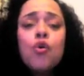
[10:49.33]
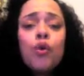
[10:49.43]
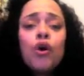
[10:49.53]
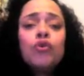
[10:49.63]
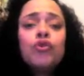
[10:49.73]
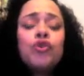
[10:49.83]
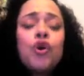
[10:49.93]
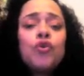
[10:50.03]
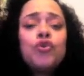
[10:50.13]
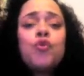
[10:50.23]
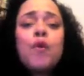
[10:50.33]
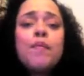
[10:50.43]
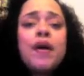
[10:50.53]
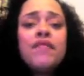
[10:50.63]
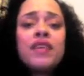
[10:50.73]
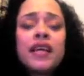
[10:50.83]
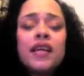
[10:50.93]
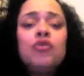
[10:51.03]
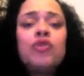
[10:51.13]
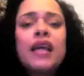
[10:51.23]
well, you American,
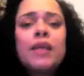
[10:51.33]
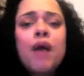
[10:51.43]
and you keep